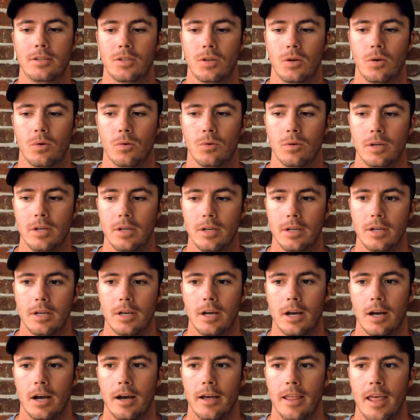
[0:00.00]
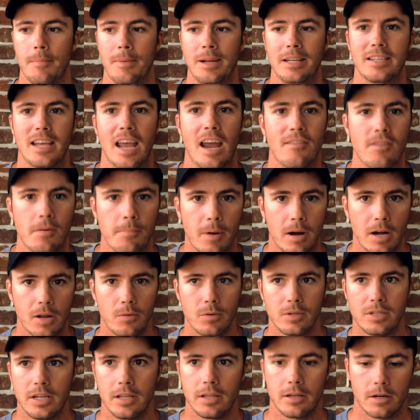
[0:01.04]
So uh, that means everybody
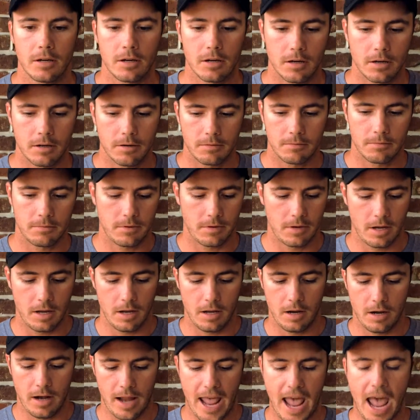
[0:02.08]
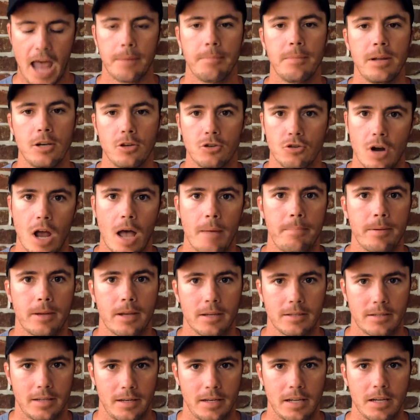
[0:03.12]
was either an admin drop
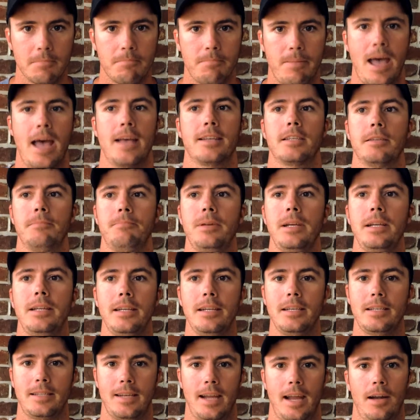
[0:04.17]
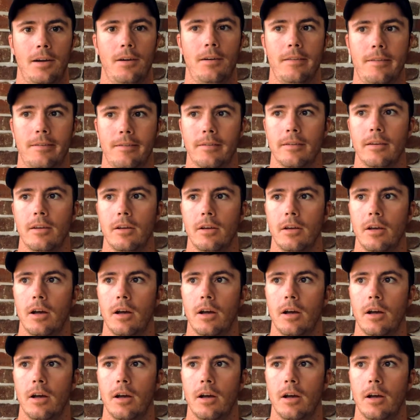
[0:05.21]
because they didn't pass the PT standards,